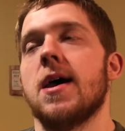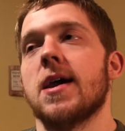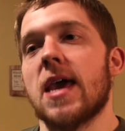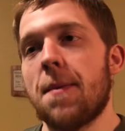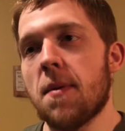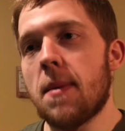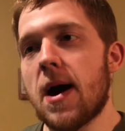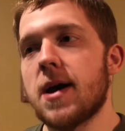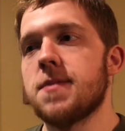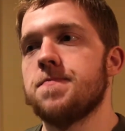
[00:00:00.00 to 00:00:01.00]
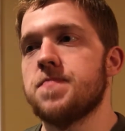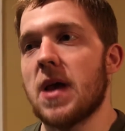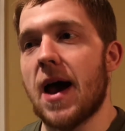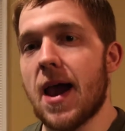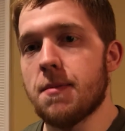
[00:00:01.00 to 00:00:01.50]
Keep in mind,
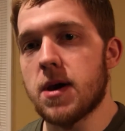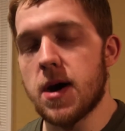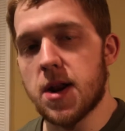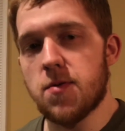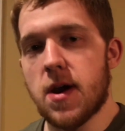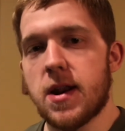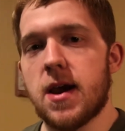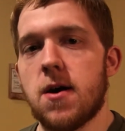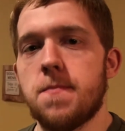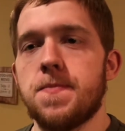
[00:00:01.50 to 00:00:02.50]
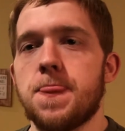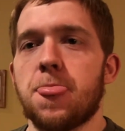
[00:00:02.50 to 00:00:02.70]
I am cutting right now,